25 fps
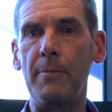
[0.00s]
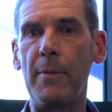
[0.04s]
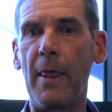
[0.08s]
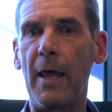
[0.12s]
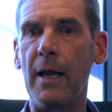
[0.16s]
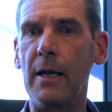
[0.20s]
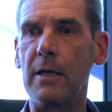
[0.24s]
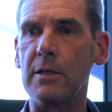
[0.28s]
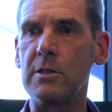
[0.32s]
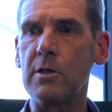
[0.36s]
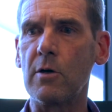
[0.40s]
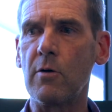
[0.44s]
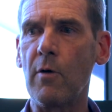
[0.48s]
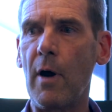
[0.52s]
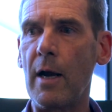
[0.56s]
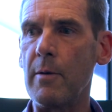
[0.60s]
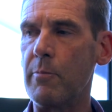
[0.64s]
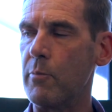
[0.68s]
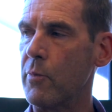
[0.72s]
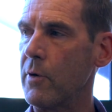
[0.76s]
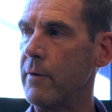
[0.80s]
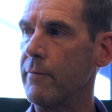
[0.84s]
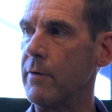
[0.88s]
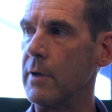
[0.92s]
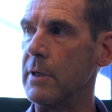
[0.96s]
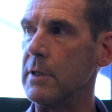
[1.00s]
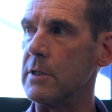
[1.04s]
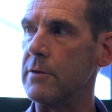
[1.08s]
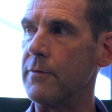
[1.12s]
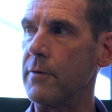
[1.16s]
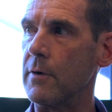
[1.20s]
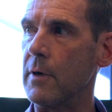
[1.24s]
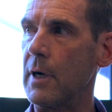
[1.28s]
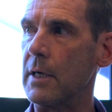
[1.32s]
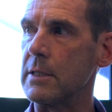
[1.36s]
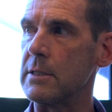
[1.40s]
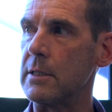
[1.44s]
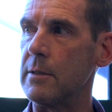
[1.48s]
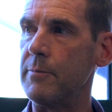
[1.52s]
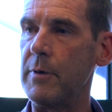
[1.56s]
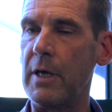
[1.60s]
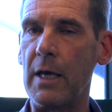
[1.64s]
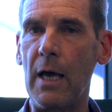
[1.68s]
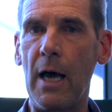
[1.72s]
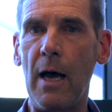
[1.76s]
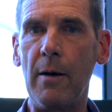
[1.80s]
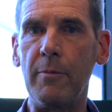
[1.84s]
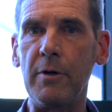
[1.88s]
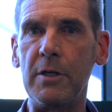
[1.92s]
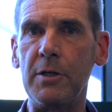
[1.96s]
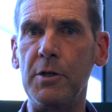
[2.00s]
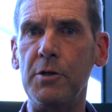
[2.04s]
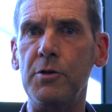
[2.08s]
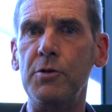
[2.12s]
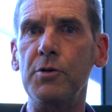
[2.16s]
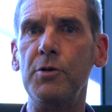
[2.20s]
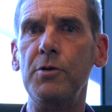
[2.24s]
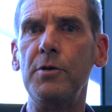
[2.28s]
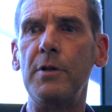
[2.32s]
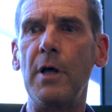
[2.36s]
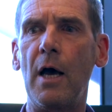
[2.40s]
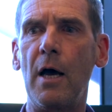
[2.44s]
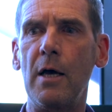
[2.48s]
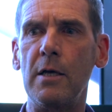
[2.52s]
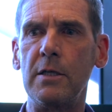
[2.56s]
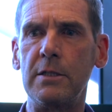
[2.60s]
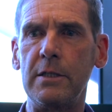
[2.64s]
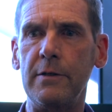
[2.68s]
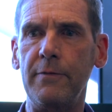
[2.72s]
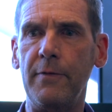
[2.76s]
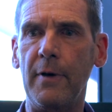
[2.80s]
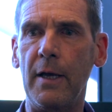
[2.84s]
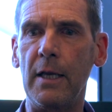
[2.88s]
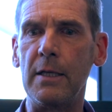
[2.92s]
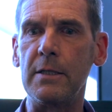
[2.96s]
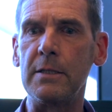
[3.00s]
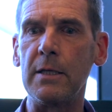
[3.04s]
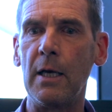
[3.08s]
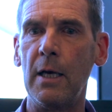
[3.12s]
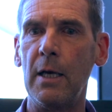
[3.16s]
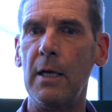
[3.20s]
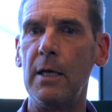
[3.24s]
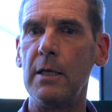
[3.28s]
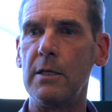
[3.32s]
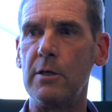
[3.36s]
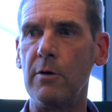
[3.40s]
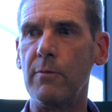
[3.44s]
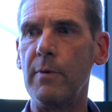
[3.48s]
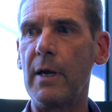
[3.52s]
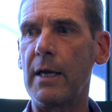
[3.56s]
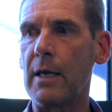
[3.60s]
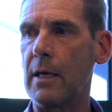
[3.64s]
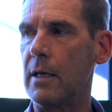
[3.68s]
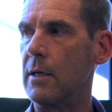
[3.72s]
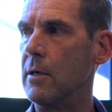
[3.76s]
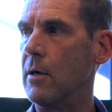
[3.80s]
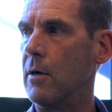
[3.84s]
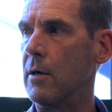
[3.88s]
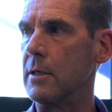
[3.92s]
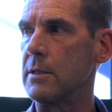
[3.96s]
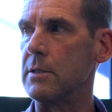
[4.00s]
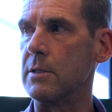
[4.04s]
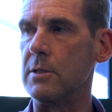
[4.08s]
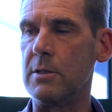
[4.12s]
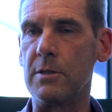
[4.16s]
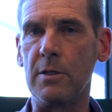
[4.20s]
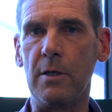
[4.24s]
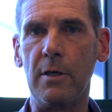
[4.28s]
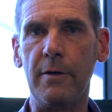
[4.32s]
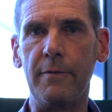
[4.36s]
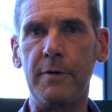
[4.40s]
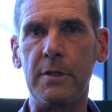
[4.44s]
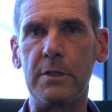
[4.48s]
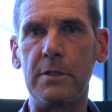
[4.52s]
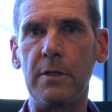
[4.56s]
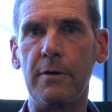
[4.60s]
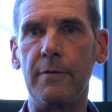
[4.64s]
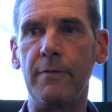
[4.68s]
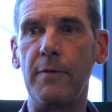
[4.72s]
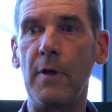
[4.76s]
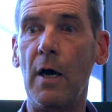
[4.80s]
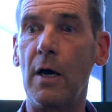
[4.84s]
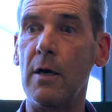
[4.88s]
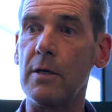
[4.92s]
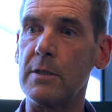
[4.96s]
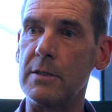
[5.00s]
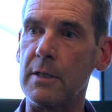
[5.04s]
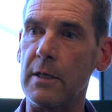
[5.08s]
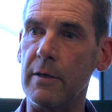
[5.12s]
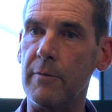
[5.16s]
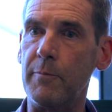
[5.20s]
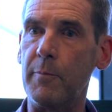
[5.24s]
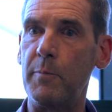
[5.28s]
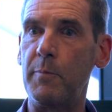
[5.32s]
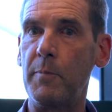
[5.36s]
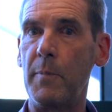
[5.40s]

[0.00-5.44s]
And it's a great privilege for us to be able to do those events, to recognise the service of those that have